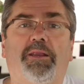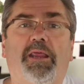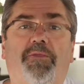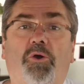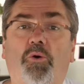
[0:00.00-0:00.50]

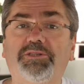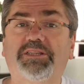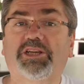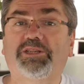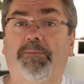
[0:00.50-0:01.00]
Now the course
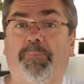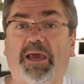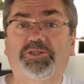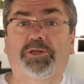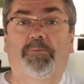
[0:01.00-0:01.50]
is actually
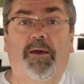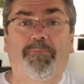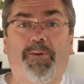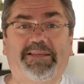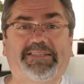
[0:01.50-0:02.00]
based on my
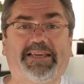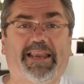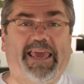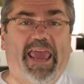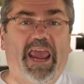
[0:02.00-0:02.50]

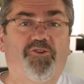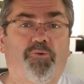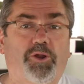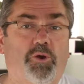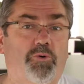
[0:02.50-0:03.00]
best-selling
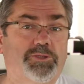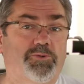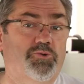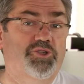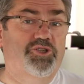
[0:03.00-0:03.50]
Android course
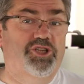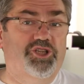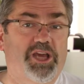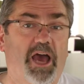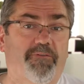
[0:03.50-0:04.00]
which was using
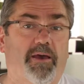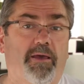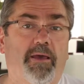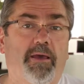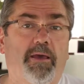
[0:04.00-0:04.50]

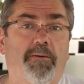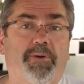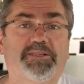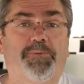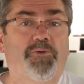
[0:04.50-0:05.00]
Java
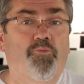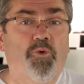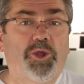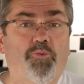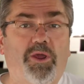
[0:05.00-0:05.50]
but has been
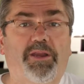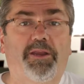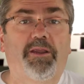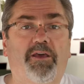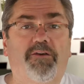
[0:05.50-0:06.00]

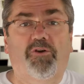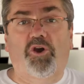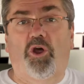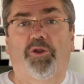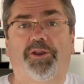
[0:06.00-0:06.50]
rewritten for
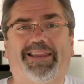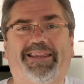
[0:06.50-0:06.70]
Kotlin.